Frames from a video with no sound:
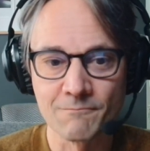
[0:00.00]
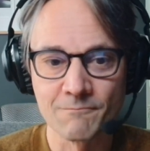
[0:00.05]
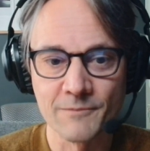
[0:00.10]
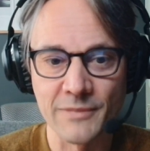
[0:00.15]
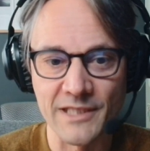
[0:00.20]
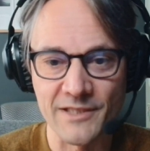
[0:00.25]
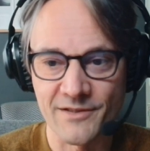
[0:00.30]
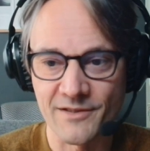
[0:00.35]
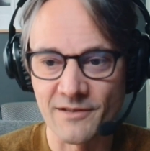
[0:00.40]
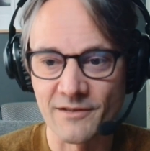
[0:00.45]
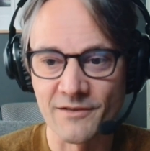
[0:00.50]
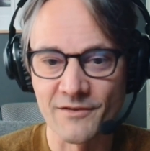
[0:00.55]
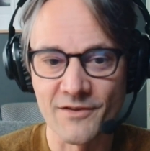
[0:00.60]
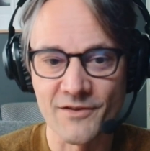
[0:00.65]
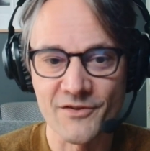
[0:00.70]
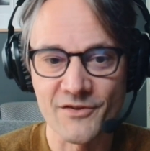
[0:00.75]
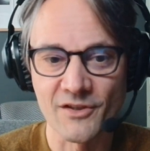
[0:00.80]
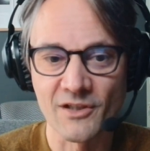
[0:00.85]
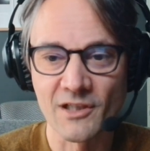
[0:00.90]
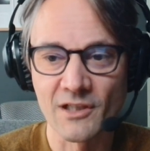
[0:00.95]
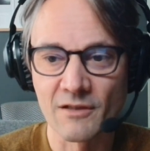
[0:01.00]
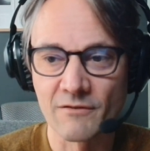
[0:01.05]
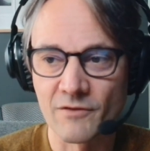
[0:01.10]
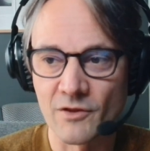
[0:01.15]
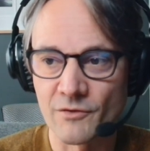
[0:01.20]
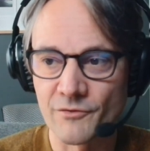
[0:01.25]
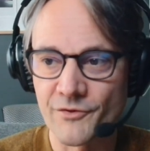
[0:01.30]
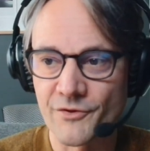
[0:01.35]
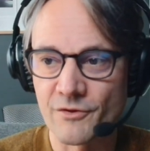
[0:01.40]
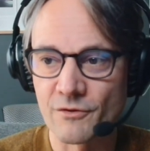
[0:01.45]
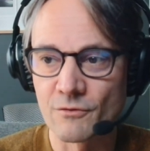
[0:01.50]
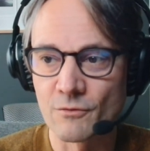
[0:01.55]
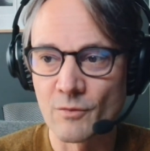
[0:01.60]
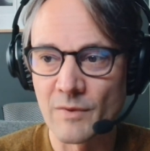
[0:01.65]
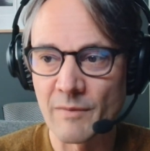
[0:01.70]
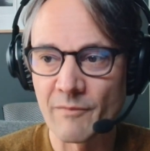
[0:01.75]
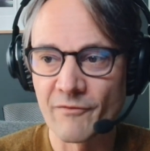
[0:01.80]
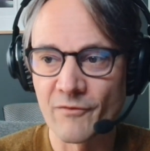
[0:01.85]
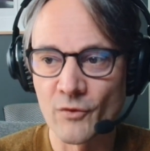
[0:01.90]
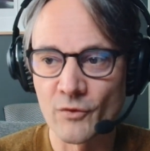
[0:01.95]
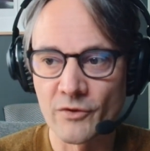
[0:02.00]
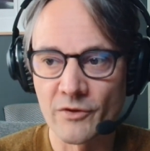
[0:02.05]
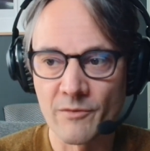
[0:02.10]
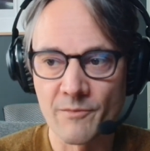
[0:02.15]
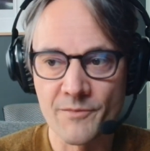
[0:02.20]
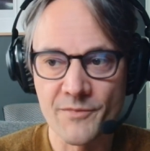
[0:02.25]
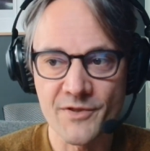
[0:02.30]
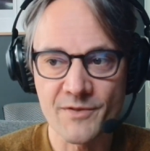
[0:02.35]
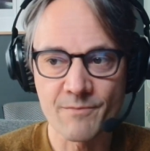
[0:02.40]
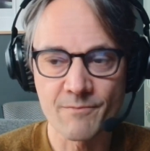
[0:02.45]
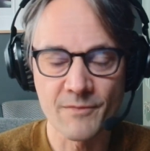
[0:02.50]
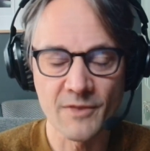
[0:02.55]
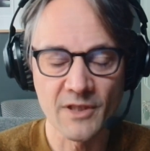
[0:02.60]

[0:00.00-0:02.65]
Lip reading: basically in the style of old school web forums.